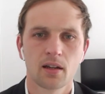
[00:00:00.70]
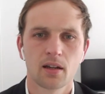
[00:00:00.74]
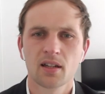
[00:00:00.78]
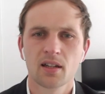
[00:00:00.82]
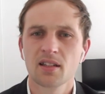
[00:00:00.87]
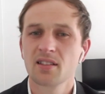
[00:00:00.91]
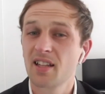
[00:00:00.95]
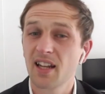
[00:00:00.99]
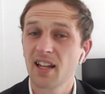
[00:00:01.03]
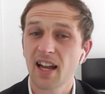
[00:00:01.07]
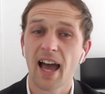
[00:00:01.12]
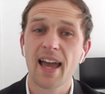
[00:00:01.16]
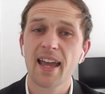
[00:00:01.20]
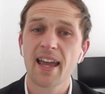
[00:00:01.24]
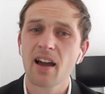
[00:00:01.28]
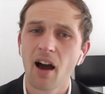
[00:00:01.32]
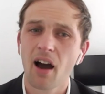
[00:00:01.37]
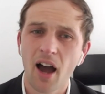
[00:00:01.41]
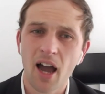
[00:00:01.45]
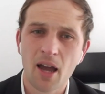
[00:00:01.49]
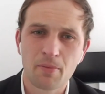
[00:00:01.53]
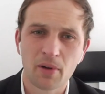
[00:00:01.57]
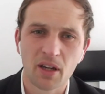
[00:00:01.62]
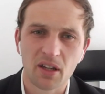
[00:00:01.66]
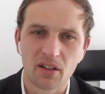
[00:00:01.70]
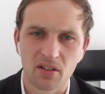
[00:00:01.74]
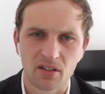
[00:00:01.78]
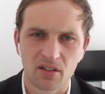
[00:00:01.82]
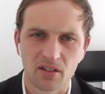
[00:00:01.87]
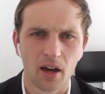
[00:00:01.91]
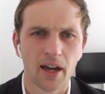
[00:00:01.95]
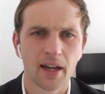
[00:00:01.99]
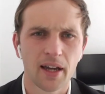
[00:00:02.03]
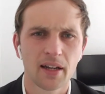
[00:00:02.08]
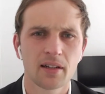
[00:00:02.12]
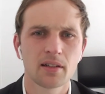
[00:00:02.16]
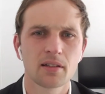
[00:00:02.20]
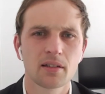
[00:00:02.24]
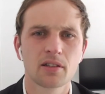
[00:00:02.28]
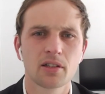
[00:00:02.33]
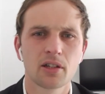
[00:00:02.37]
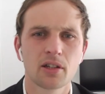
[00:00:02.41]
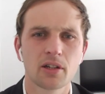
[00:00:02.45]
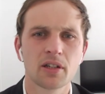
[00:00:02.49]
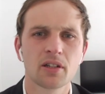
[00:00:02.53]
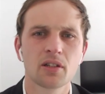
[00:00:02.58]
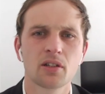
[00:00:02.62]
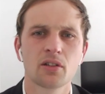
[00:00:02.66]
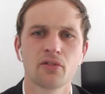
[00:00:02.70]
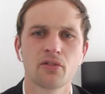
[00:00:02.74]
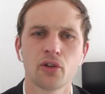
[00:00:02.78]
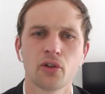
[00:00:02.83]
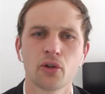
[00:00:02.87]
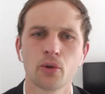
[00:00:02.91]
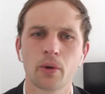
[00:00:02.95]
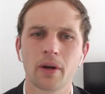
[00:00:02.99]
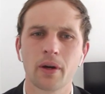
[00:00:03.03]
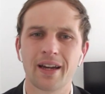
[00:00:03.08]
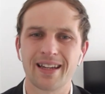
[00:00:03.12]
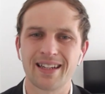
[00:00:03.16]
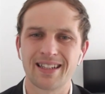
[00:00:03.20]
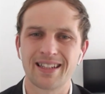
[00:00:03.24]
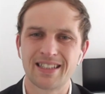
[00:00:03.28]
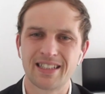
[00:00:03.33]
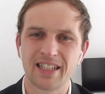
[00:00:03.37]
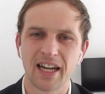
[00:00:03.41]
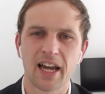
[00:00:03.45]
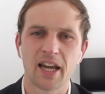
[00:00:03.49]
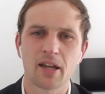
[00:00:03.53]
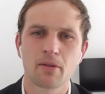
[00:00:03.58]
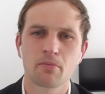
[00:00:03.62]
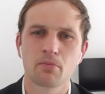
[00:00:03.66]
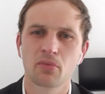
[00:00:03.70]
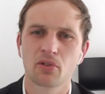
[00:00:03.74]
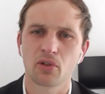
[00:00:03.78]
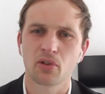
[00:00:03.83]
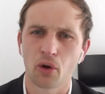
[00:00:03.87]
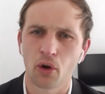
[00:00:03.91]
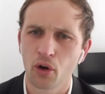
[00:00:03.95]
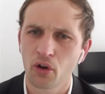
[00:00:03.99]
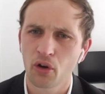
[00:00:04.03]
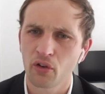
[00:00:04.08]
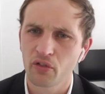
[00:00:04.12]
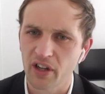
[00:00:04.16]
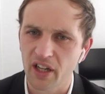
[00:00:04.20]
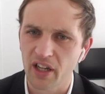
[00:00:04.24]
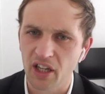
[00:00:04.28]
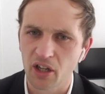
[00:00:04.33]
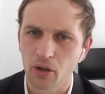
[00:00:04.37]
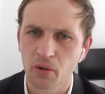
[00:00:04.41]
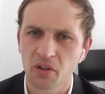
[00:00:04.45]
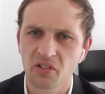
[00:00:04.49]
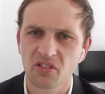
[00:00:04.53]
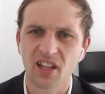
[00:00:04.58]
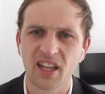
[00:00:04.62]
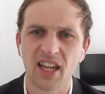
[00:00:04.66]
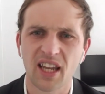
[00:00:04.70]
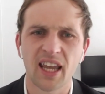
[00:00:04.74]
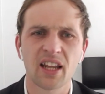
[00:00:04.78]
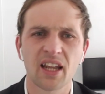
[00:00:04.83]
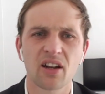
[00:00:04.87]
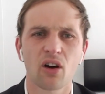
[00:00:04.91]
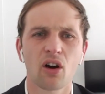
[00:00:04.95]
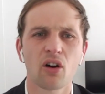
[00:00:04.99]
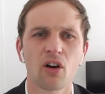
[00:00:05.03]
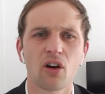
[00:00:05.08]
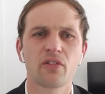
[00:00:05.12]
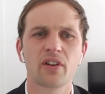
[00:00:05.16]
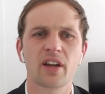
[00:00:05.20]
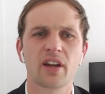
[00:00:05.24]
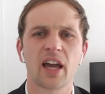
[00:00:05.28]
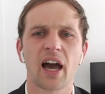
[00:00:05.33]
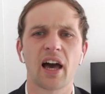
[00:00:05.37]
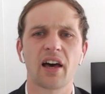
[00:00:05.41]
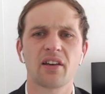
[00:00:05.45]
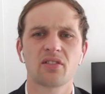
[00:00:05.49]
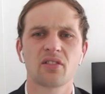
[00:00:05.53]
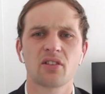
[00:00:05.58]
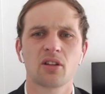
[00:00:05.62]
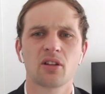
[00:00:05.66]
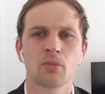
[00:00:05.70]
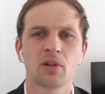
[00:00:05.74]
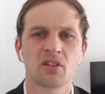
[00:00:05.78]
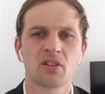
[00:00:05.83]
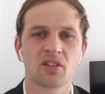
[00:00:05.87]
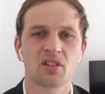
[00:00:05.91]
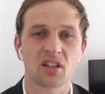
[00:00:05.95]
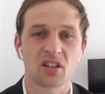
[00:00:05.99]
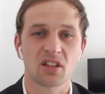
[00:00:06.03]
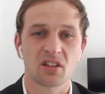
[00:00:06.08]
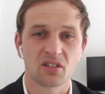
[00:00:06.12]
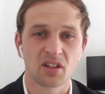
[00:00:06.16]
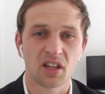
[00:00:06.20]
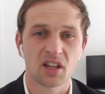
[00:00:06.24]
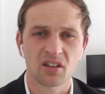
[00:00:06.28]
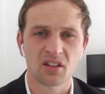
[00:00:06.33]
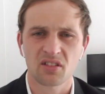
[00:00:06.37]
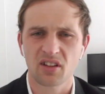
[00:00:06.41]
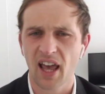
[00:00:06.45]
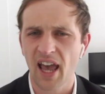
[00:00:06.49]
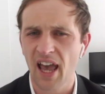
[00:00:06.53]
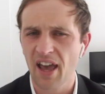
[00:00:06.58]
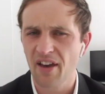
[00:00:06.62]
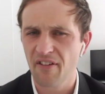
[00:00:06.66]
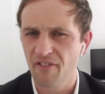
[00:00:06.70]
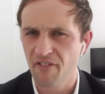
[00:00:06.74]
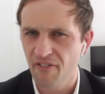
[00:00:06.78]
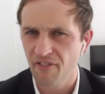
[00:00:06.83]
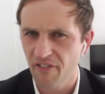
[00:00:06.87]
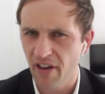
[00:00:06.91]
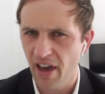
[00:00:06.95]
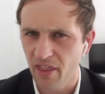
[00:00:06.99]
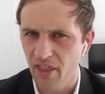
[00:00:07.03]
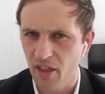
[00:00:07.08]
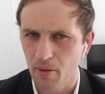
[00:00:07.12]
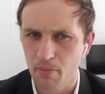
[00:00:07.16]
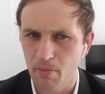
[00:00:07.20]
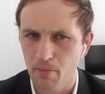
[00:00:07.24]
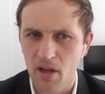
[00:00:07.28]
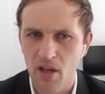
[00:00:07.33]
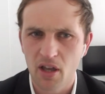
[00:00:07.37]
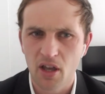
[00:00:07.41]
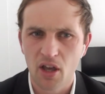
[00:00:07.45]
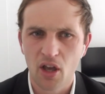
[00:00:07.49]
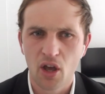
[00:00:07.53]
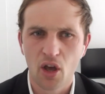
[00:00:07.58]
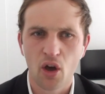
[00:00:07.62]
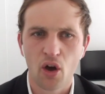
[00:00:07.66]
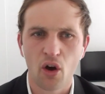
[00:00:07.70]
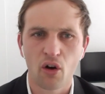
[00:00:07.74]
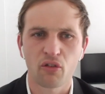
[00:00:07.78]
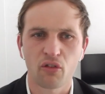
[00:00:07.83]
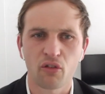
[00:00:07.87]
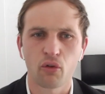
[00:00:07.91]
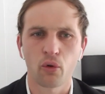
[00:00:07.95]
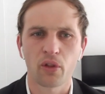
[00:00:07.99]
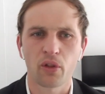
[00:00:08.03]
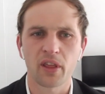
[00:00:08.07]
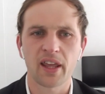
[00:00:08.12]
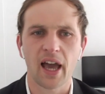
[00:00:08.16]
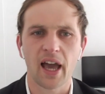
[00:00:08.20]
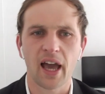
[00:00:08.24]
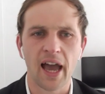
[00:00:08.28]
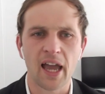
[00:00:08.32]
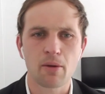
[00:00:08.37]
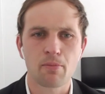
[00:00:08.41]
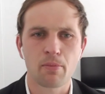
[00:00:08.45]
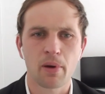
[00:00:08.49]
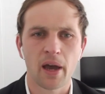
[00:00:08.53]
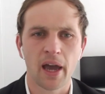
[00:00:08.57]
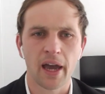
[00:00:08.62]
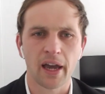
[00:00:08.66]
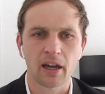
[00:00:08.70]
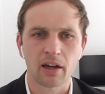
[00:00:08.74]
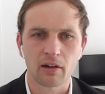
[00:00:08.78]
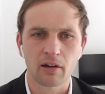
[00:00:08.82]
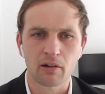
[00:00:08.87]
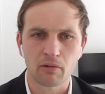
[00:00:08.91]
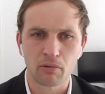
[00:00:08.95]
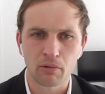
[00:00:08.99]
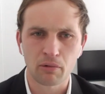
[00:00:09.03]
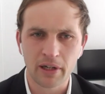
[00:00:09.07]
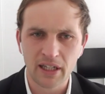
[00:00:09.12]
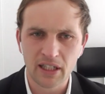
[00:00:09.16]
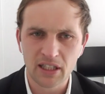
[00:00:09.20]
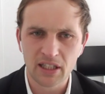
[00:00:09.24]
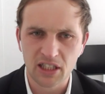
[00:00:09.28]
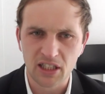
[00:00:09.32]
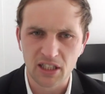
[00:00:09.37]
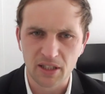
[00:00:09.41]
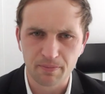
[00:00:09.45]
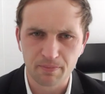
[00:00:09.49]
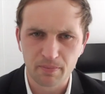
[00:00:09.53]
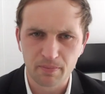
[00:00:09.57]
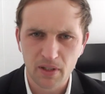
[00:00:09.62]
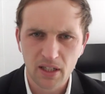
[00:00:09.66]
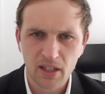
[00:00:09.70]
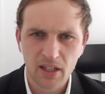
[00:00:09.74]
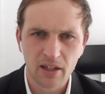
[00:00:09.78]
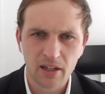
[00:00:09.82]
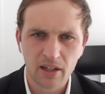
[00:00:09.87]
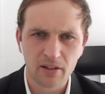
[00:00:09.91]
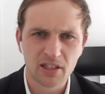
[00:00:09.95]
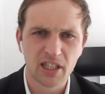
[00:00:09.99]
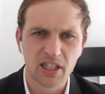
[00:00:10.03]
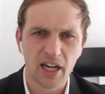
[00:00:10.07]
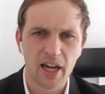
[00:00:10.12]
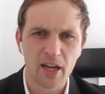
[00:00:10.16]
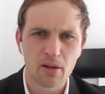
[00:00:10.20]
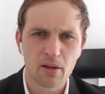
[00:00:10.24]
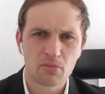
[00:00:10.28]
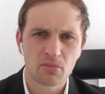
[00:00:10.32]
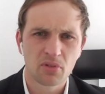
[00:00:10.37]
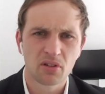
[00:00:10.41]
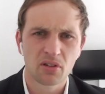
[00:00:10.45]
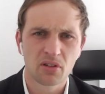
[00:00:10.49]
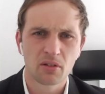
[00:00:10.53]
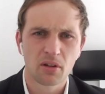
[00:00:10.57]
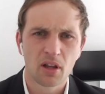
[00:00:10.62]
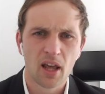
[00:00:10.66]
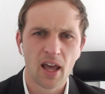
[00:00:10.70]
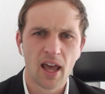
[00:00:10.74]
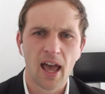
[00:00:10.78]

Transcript: Today, I'm excited to interview James Erving, who is the head of customer success at Fathom for the APAC region. Now, James,